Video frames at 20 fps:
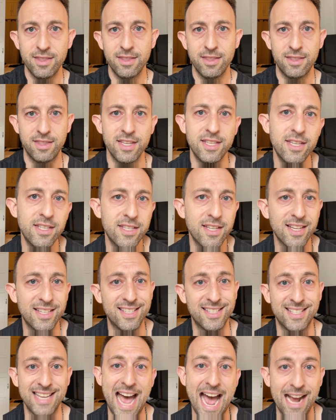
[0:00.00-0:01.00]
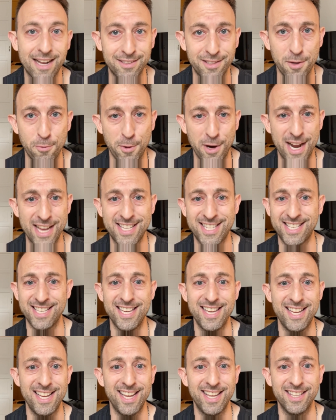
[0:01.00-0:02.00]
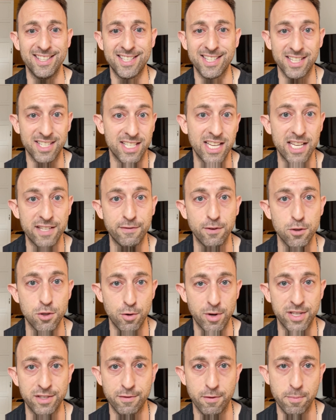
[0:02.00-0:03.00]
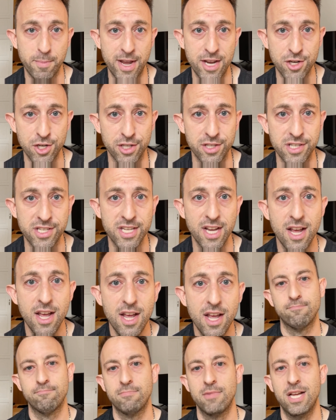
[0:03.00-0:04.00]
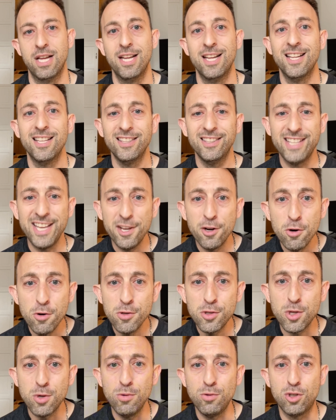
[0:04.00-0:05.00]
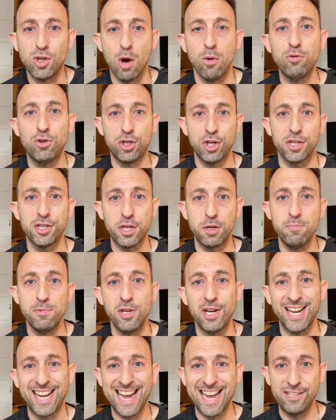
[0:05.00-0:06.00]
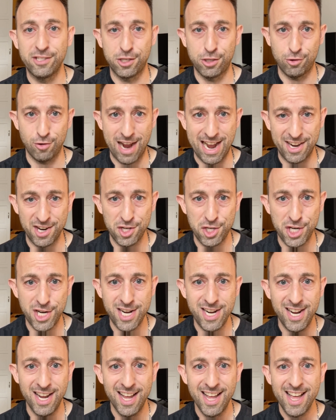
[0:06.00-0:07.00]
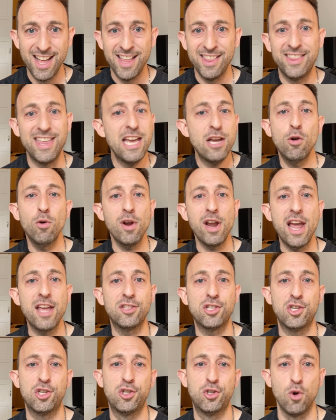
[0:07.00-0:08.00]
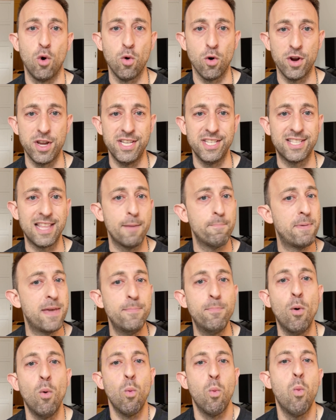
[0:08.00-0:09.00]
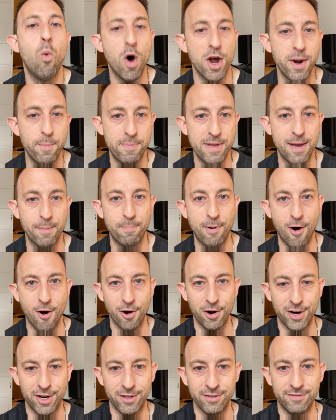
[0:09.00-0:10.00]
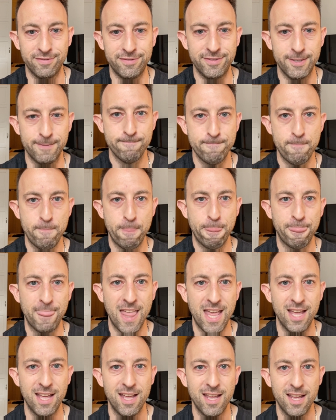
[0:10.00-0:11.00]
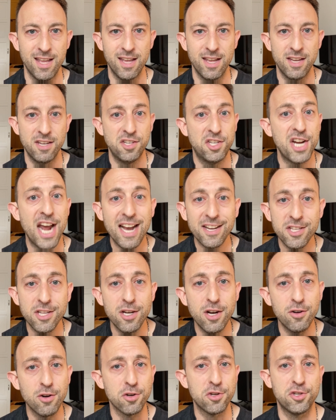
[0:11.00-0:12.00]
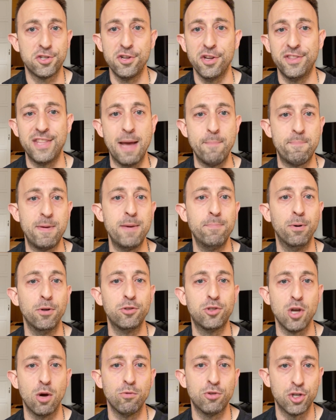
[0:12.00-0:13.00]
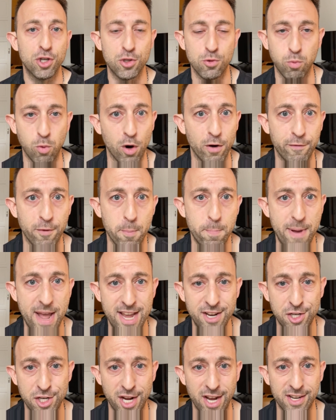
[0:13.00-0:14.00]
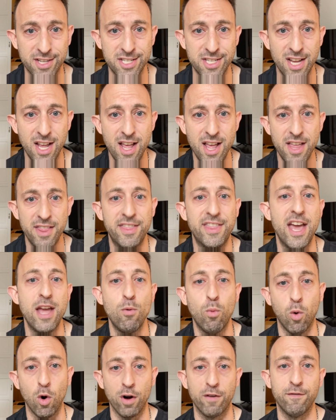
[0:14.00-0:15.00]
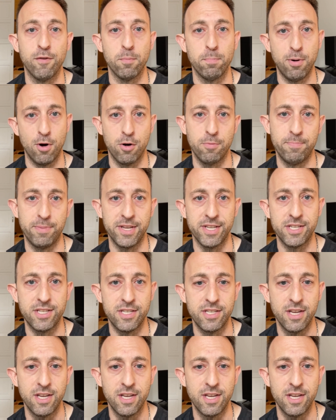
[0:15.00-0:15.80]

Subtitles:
This is exactly what I see in successful transformations. Leaders who don't just communicate strategy, they create stories that people want to be a part of. Jackson understood that people don't just work for paychecks, they work for purpose.